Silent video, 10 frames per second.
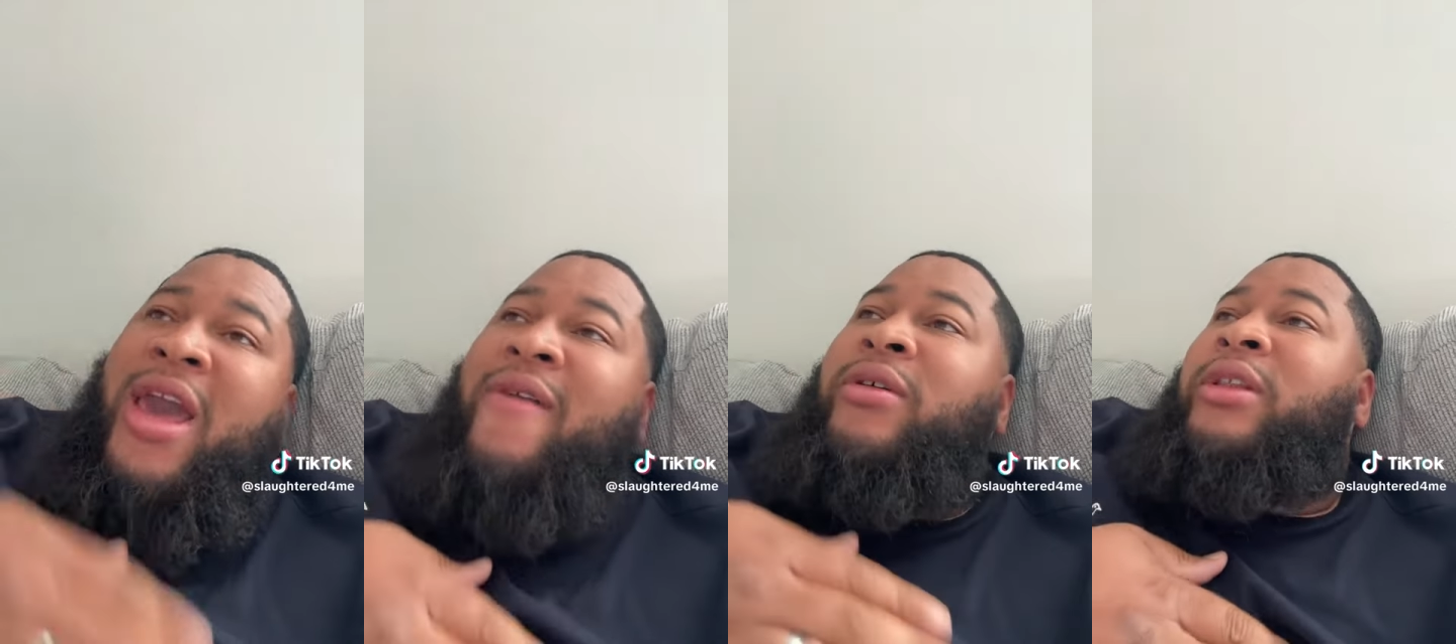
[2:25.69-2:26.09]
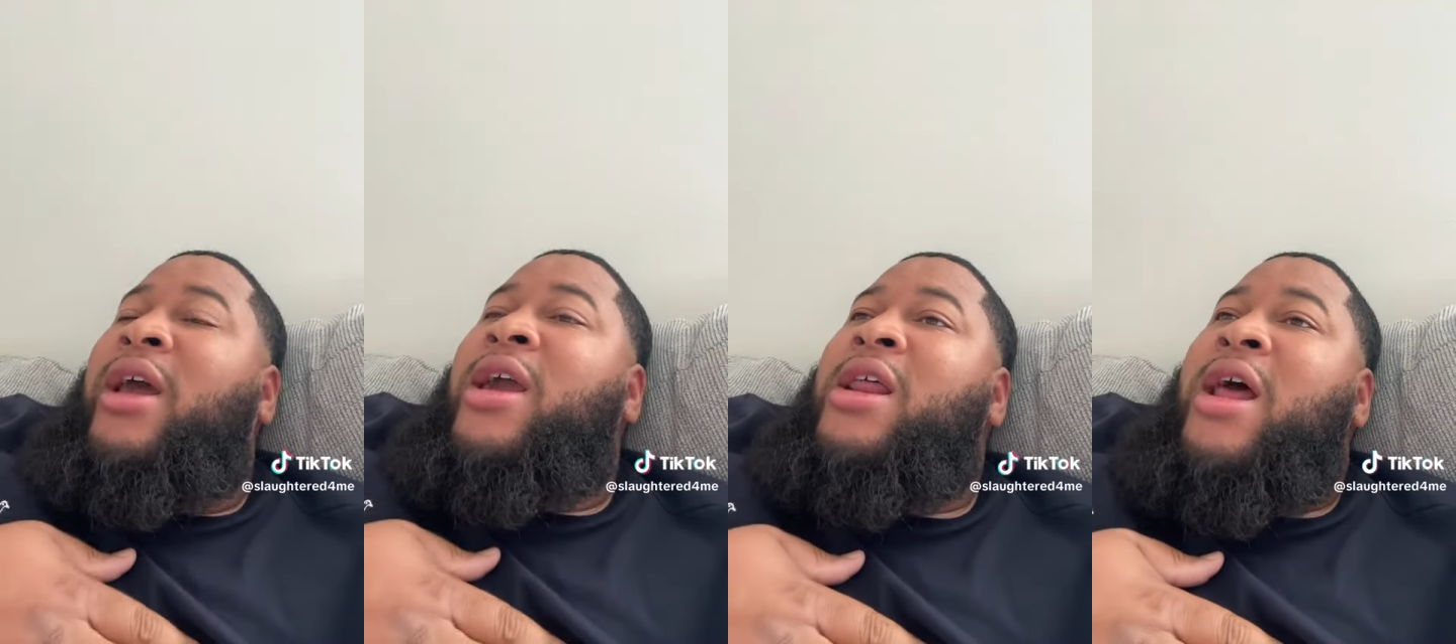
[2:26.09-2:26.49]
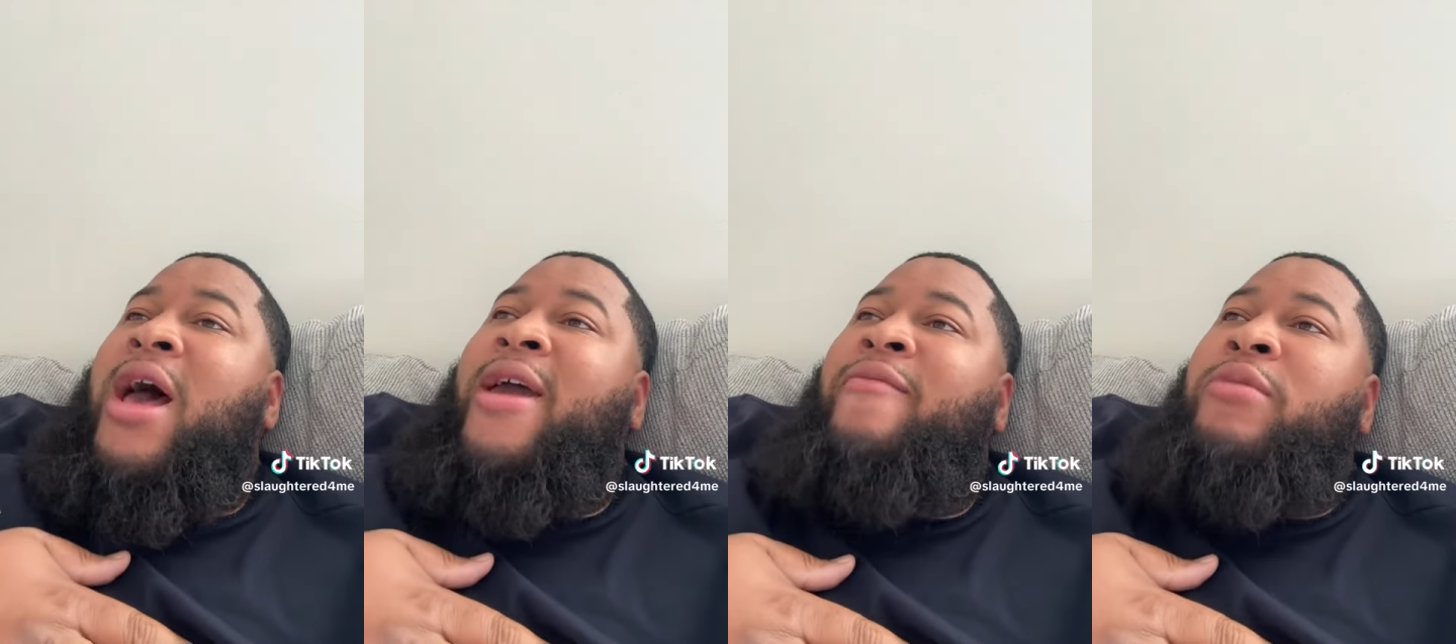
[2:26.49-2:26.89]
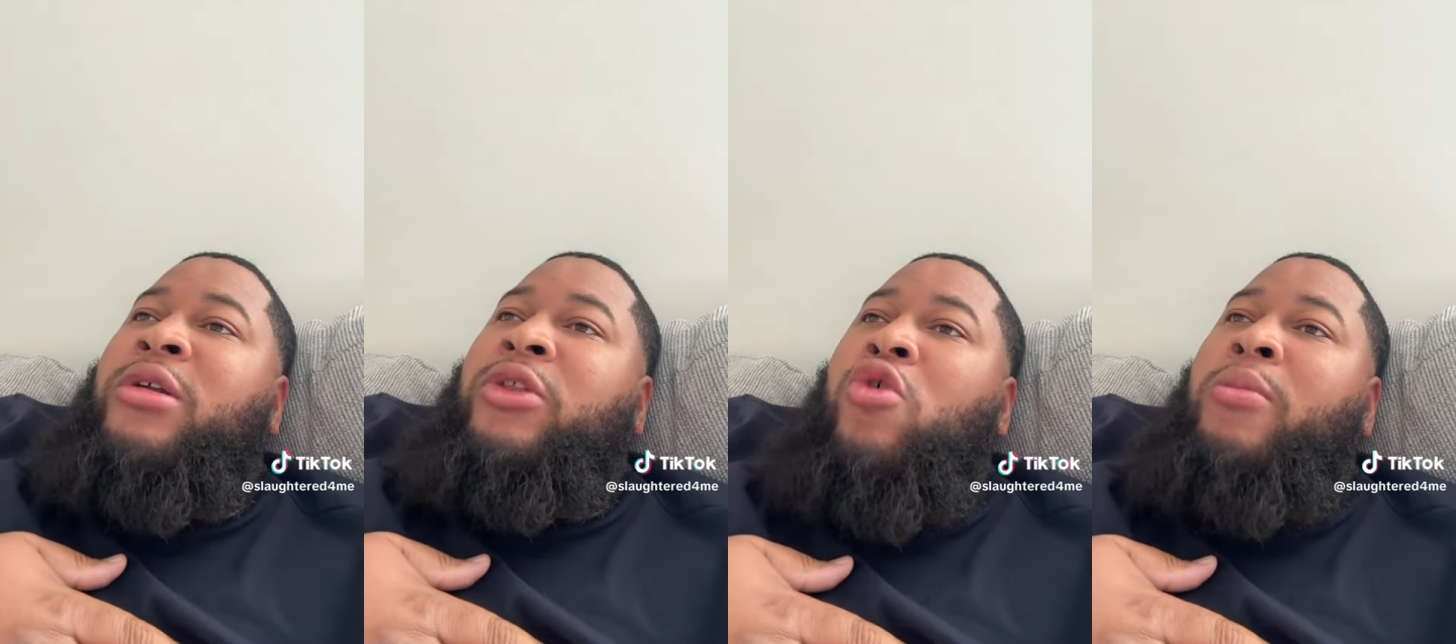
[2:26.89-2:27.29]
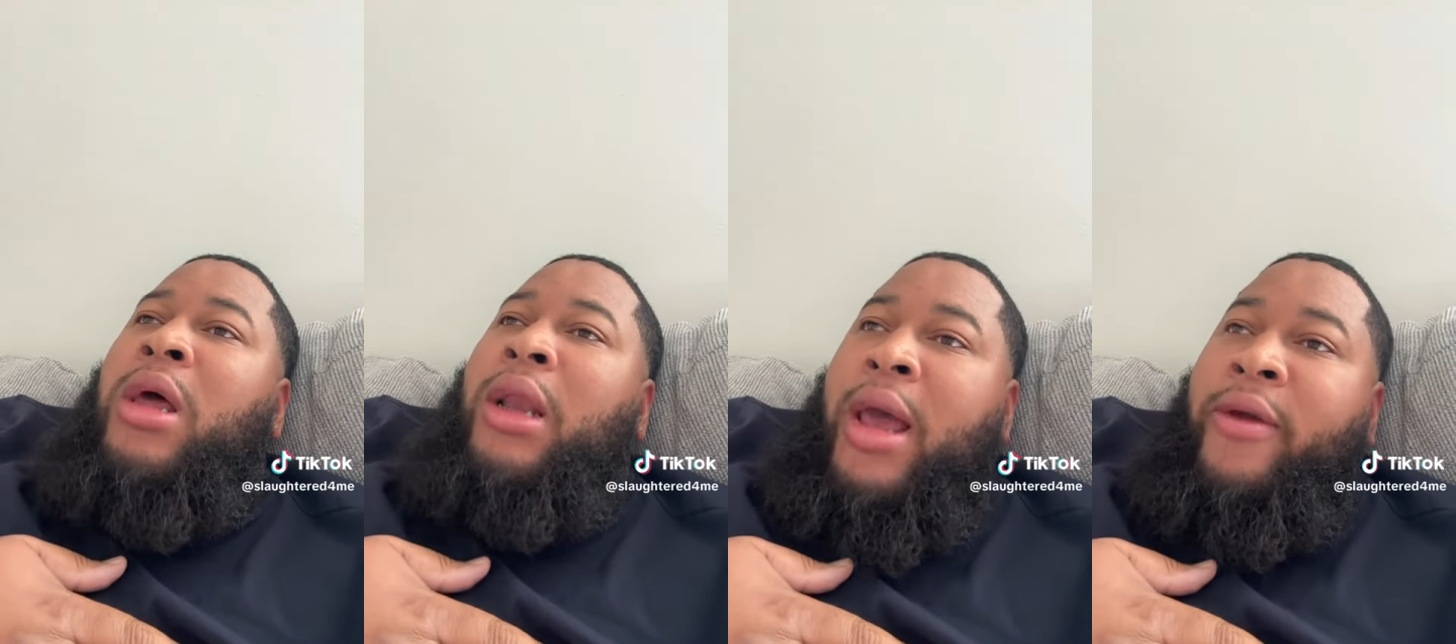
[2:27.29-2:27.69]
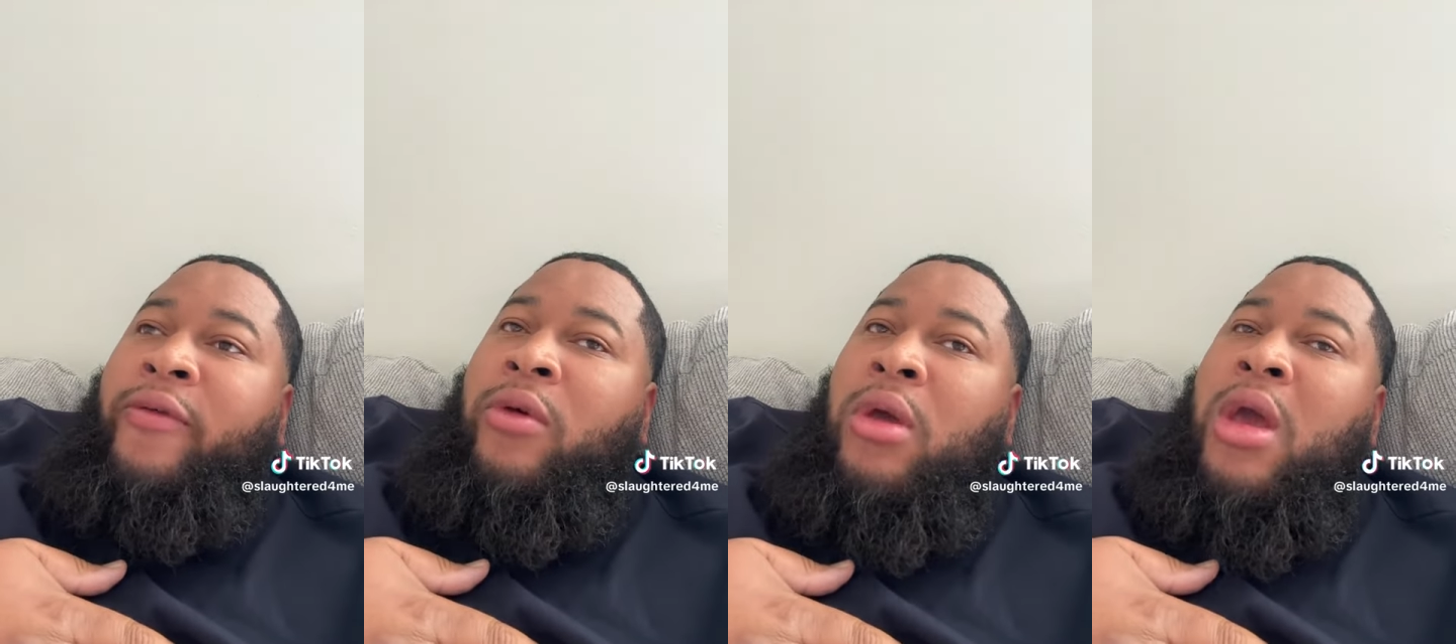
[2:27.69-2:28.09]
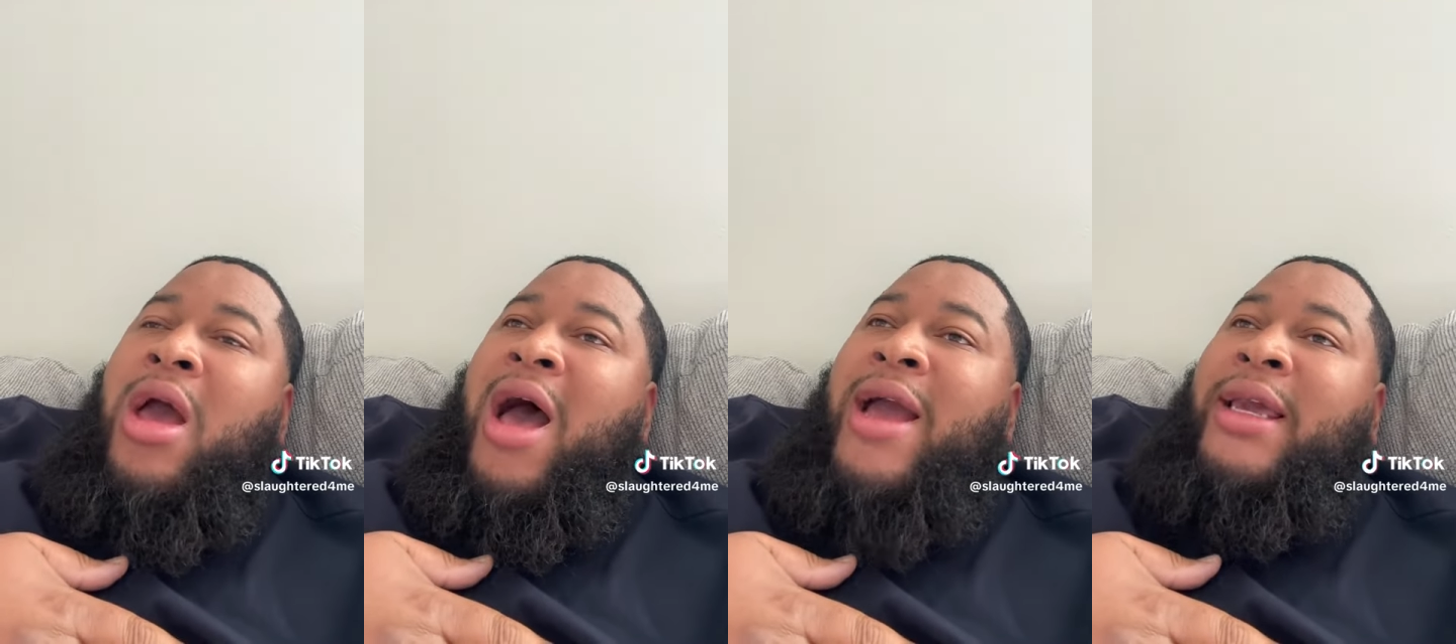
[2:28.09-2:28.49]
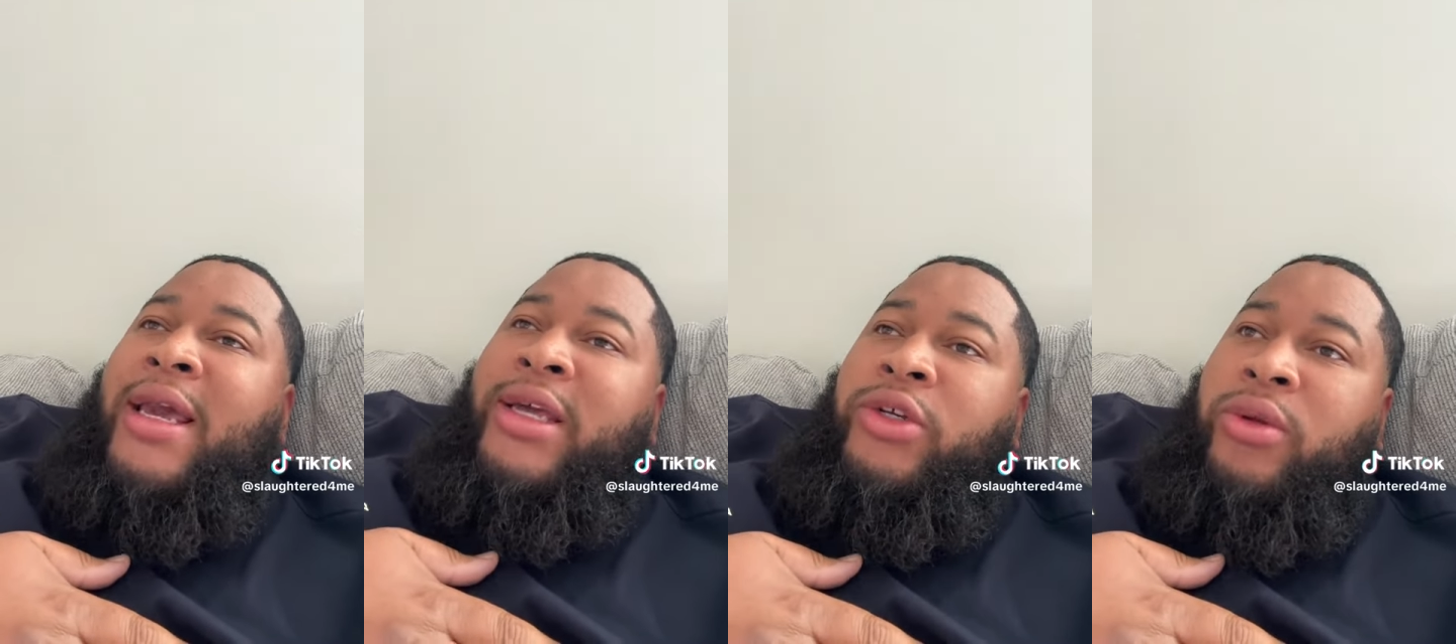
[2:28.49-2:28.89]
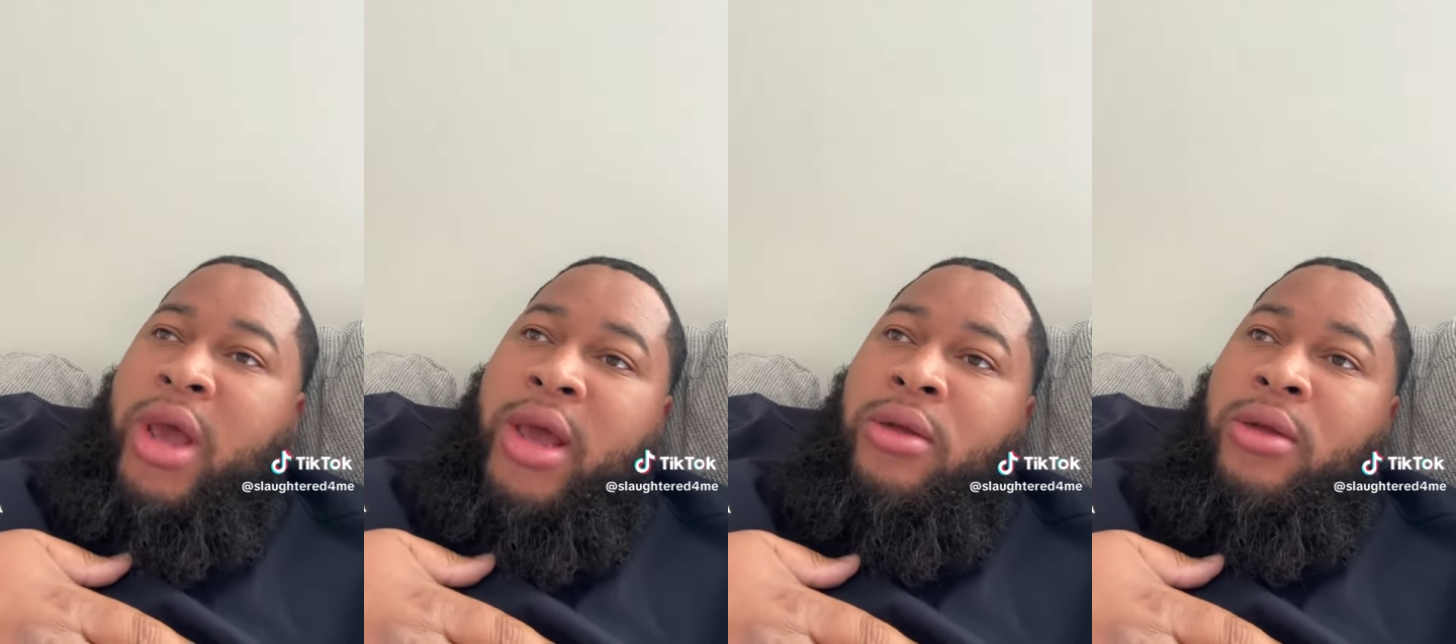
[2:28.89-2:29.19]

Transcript: Everything that I have been through in my life, I kid you not.